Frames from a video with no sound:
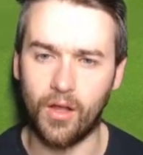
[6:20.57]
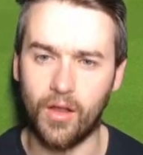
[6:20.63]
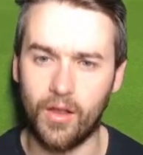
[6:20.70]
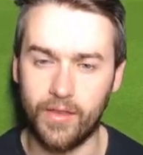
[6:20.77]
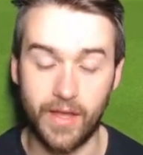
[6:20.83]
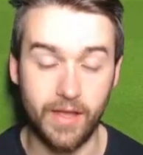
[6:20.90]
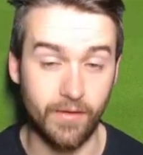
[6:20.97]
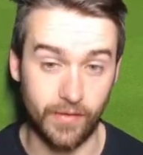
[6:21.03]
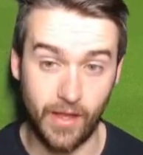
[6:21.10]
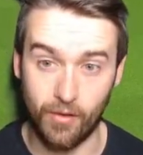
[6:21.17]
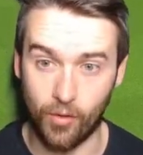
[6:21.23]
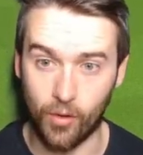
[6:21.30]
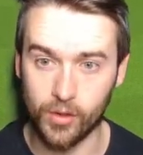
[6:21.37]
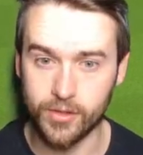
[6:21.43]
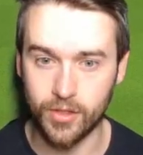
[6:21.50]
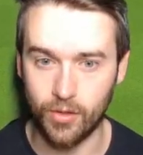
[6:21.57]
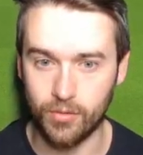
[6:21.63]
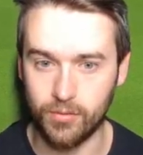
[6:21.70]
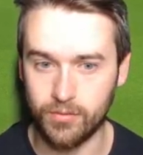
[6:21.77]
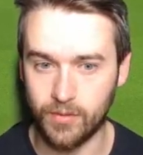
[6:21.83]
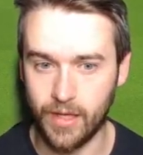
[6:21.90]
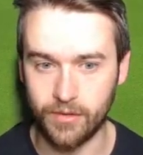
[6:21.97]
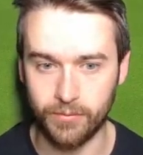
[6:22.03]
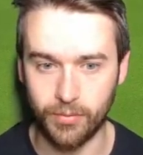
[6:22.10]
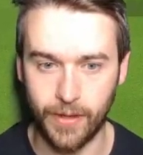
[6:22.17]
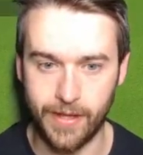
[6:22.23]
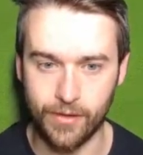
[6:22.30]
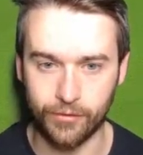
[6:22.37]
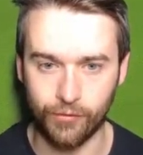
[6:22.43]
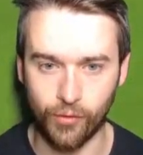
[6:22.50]
they're also in
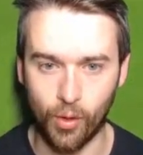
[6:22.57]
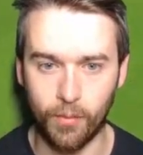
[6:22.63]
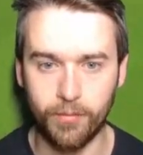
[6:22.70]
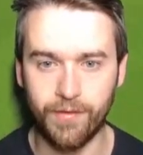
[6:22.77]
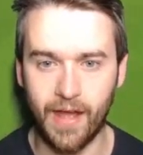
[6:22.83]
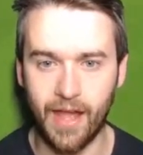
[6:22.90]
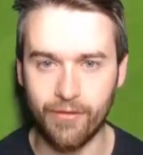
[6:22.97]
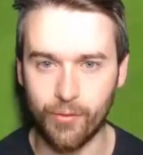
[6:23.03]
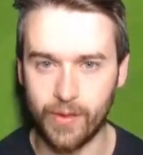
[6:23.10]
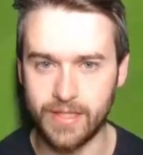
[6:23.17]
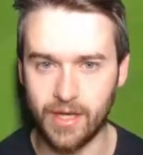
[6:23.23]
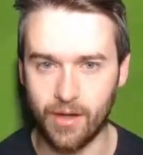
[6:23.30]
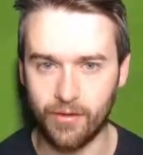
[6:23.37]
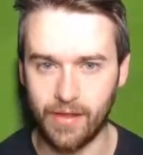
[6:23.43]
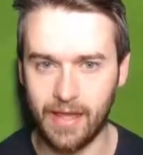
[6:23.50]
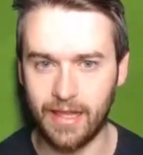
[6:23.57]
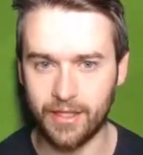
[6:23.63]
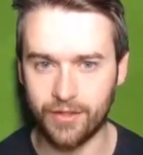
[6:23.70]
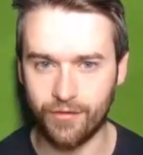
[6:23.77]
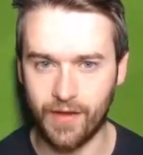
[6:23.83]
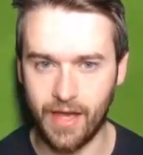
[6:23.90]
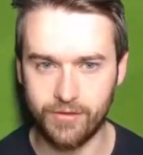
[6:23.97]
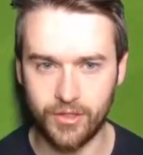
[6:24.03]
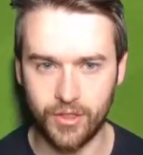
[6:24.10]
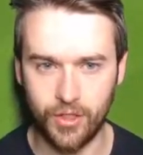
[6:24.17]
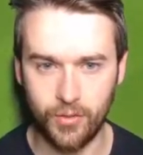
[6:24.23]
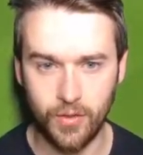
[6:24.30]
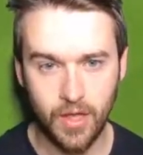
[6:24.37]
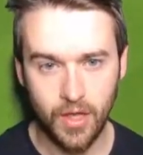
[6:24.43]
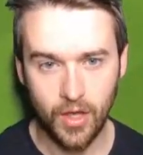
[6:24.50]
pretty good form. 5 wins out of their last 5
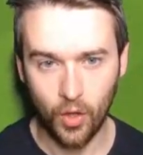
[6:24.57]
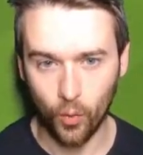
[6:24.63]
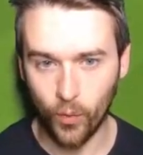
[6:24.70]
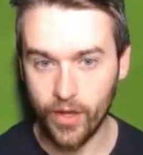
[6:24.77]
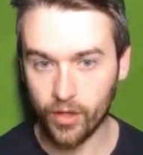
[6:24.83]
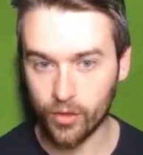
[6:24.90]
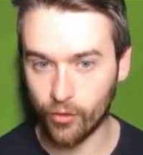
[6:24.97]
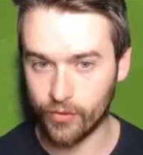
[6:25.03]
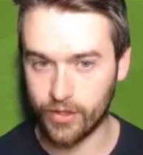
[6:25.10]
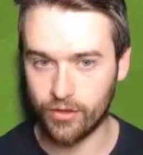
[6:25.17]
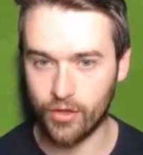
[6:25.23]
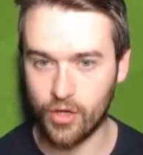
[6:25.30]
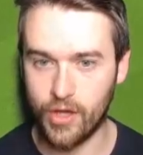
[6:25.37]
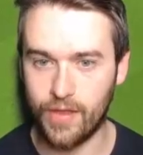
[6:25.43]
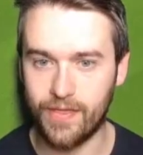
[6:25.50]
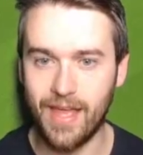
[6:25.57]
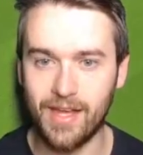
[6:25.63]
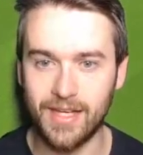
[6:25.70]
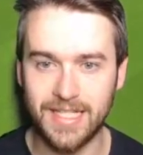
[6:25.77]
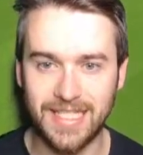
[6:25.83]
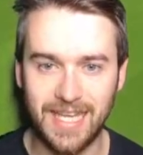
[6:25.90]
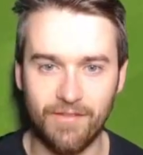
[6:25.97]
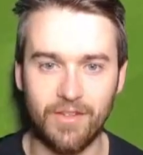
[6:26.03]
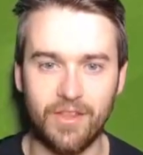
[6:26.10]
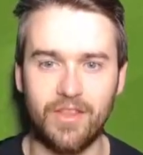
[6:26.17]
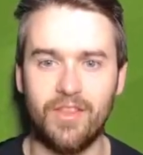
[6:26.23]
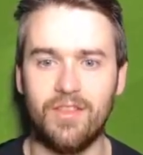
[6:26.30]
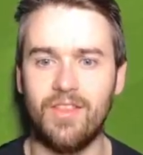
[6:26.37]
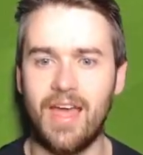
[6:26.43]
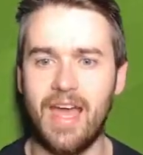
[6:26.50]
too. We are currently 3rd. They are 7th.
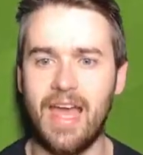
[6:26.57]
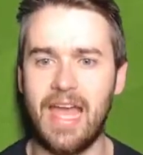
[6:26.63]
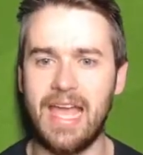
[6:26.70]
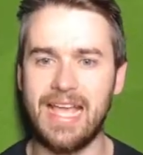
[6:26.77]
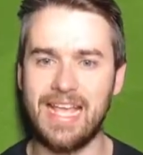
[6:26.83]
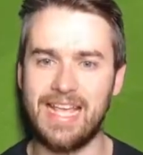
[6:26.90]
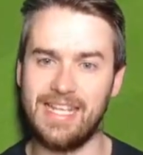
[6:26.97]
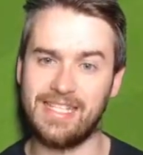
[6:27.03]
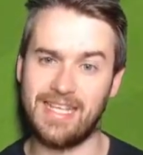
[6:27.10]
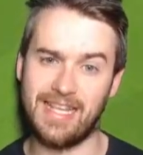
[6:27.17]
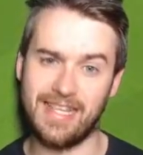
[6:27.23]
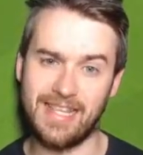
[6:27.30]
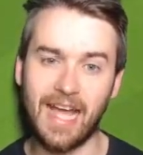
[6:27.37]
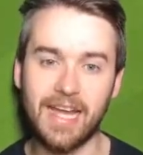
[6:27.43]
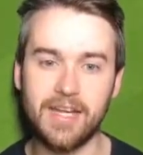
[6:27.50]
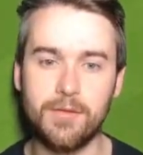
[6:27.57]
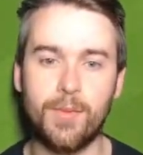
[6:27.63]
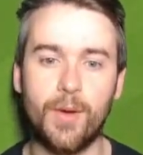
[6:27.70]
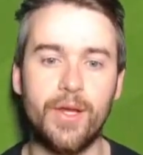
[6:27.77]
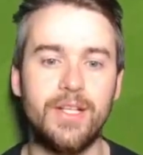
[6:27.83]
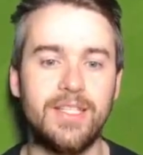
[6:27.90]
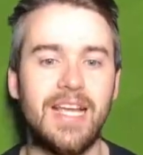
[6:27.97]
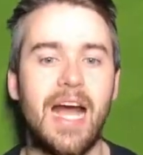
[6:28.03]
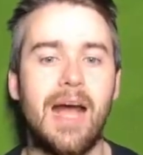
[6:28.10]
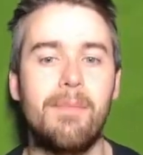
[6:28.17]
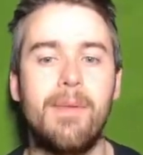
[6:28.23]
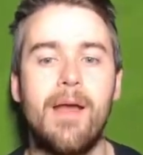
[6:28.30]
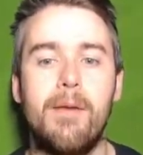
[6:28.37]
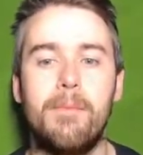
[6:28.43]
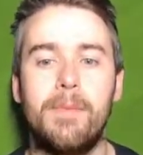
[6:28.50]
There is 9 points gap
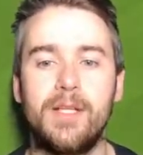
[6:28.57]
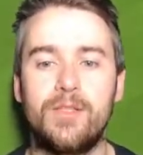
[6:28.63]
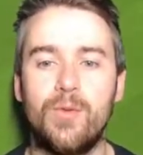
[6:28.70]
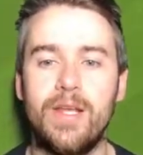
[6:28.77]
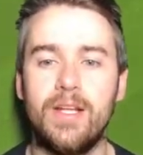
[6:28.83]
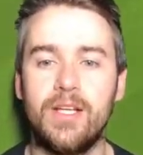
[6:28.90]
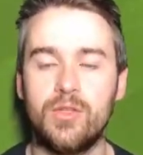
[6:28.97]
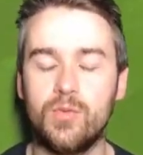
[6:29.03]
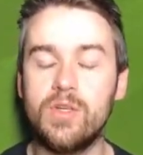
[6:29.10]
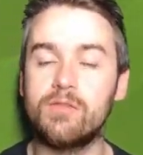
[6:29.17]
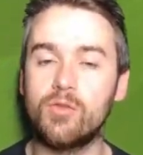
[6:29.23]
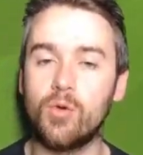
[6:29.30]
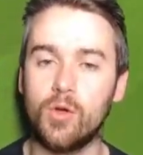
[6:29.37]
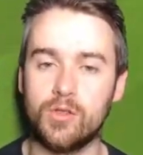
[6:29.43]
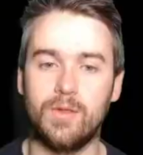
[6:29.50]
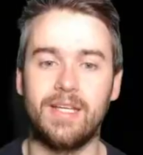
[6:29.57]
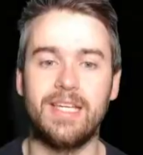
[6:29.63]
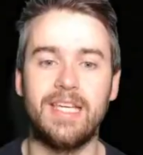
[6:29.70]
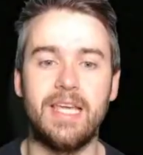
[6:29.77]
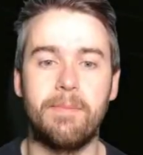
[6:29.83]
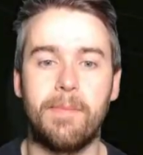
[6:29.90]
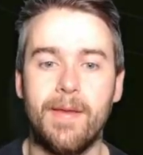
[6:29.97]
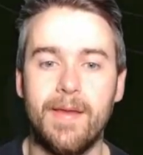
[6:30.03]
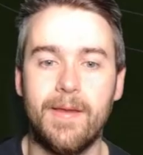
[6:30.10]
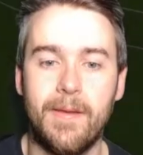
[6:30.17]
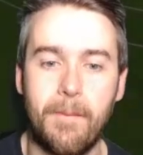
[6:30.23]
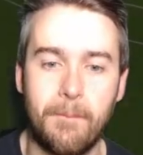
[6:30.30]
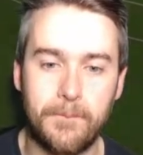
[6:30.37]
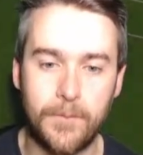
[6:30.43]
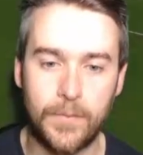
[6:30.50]
between us. We of course keep
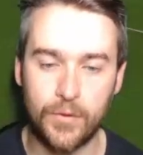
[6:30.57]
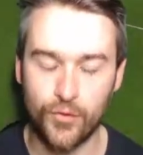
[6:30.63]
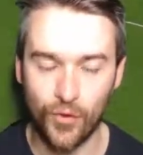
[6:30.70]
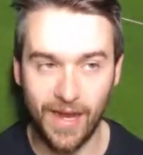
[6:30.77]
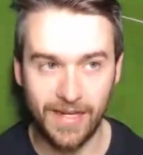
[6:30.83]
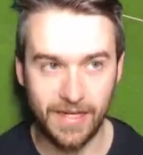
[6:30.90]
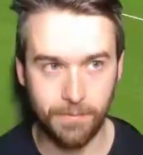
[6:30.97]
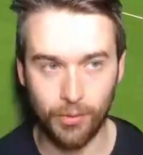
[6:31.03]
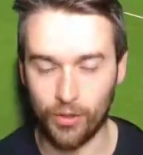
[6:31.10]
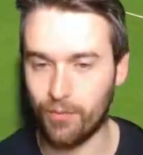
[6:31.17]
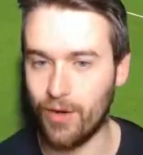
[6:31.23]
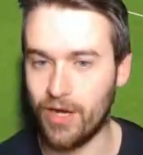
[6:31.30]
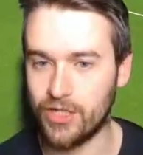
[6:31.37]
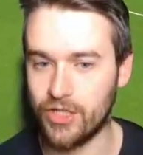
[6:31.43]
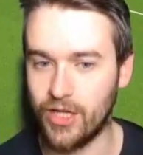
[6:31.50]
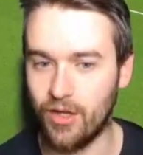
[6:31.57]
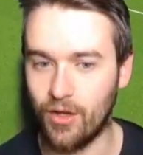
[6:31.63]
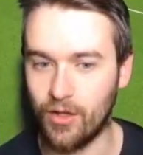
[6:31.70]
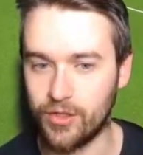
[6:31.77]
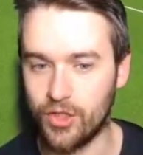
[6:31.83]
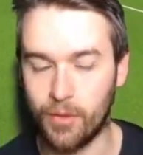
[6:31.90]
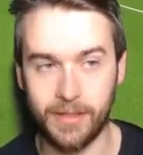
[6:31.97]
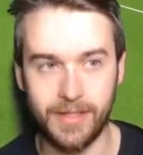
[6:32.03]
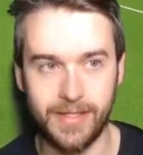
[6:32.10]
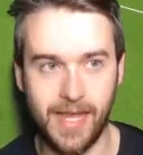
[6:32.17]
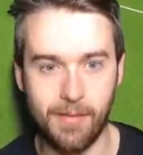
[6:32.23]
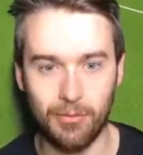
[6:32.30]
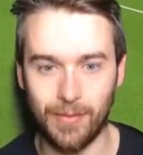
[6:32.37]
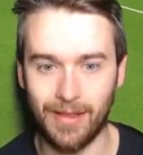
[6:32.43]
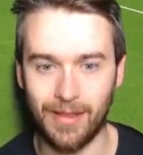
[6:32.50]
trying to put the pressure on top of the
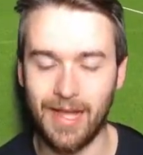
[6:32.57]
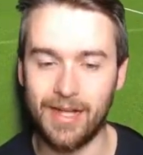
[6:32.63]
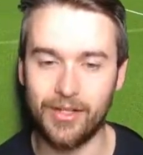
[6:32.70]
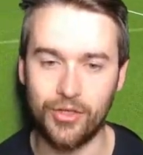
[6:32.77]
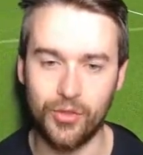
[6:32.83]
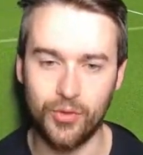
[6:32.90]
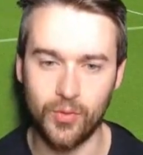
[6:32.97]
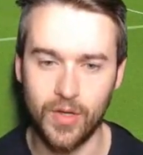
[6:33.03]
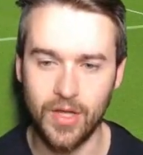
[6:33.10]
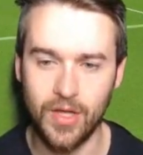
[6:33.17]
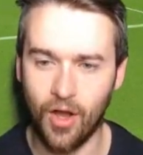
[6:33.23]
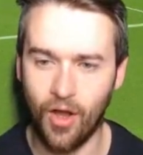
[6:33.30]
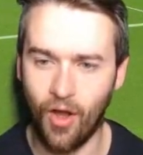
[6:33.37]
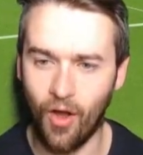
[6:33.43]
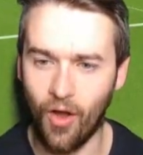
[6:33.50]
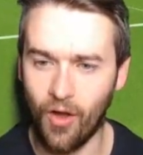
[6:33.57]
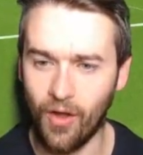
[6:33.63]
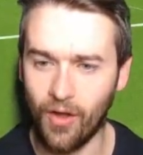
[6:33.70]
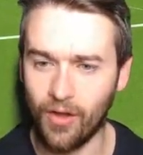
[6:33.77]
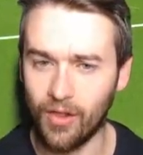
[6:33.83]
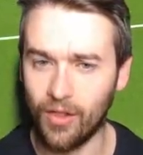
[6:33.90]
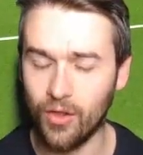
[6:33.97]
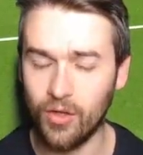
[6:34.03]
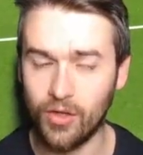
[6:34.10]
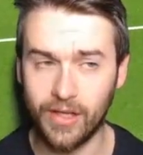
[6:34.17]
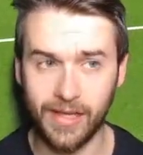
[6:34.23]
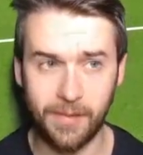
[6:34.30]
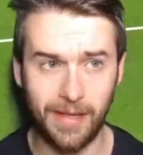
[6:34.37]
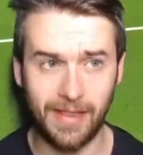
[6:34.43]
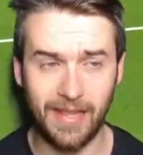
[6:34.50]
table. Milan, who are looking
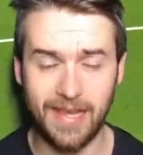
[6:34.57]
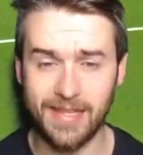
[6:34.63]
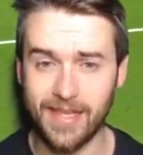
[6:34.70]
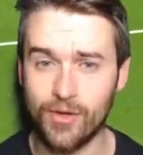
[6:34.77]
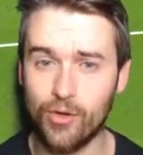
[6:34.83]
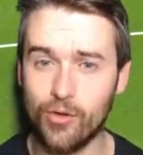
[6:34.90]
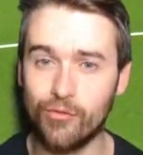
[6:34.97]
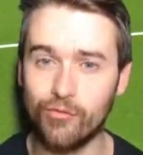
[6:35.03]
a bit like they could